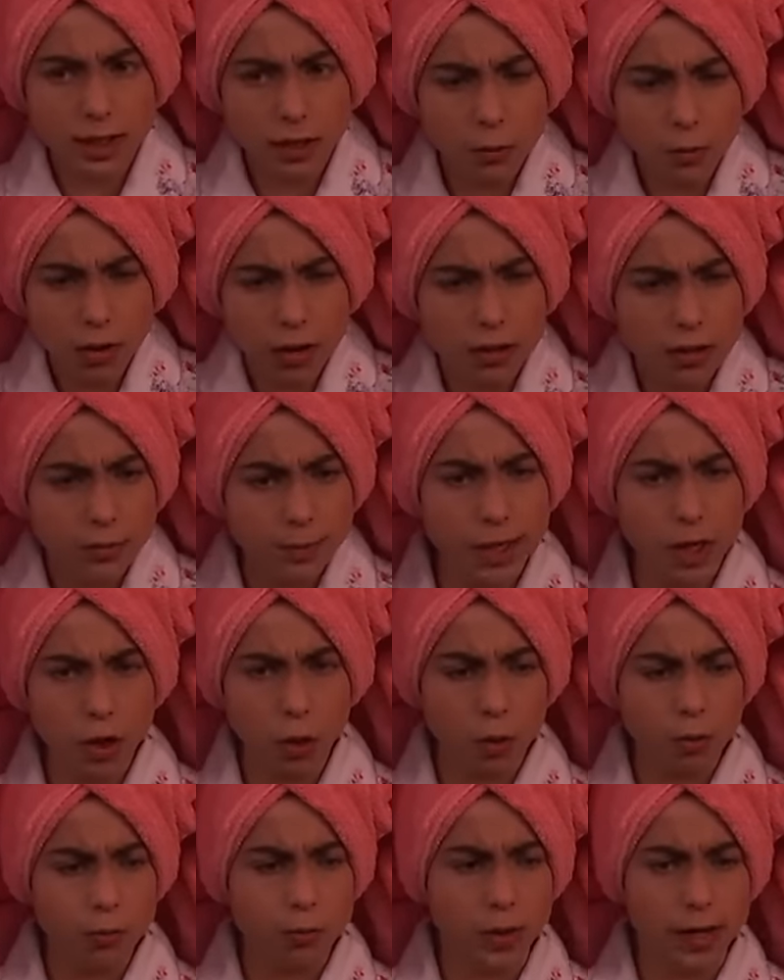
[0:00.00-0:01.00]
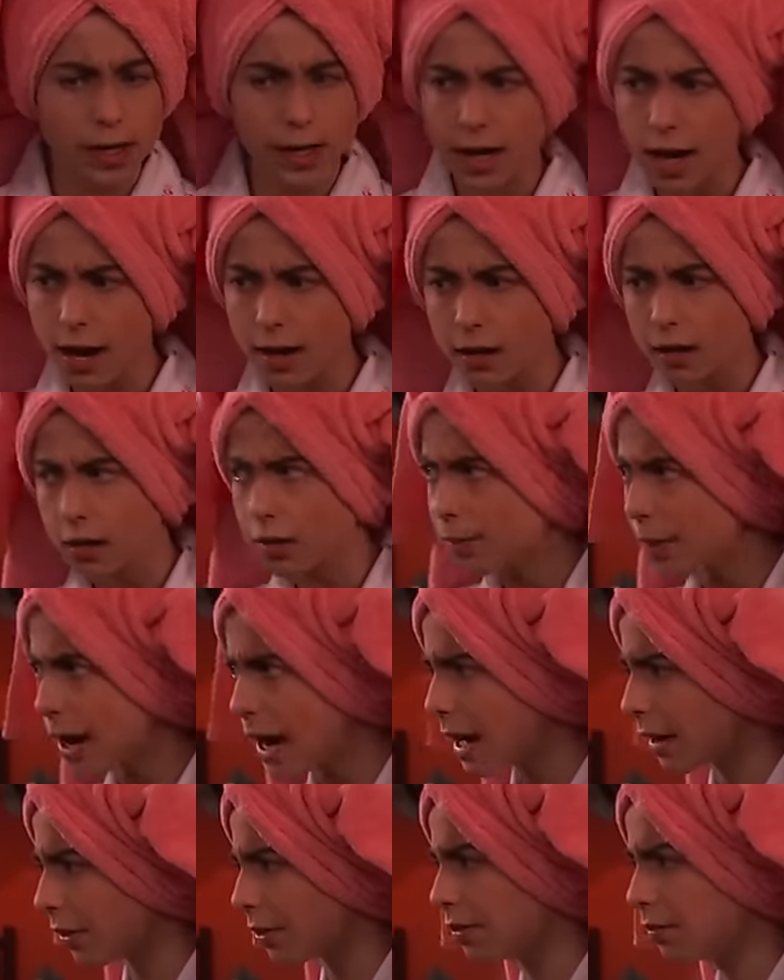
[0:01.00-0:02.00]
I didn't want it to be cold when I got out of the
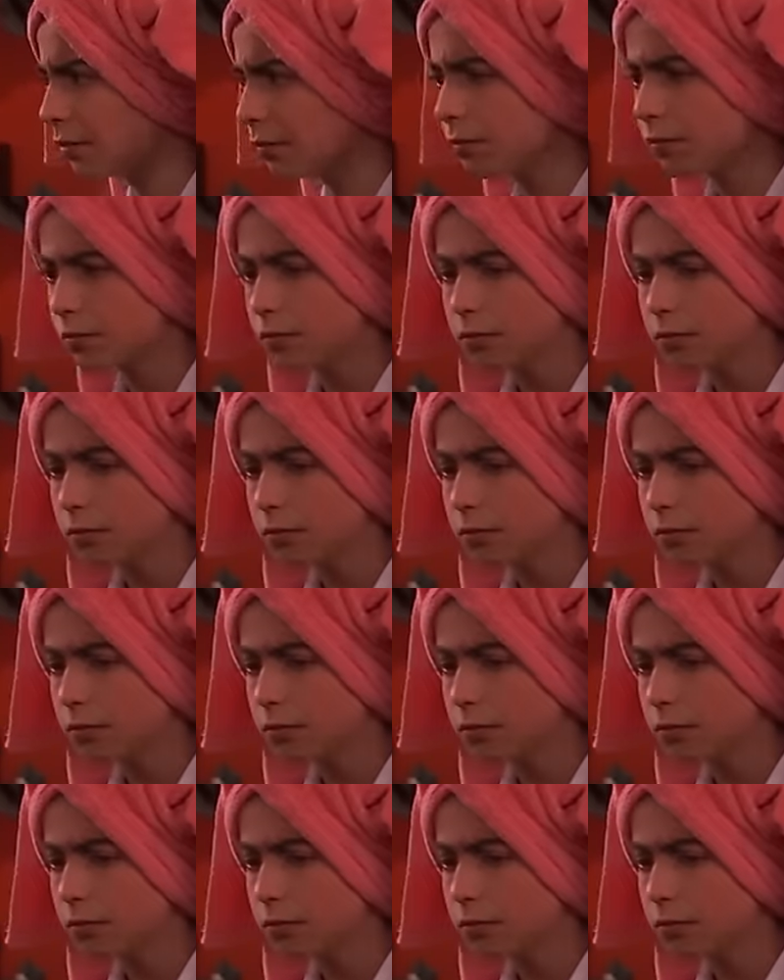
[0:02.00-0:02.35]
bath.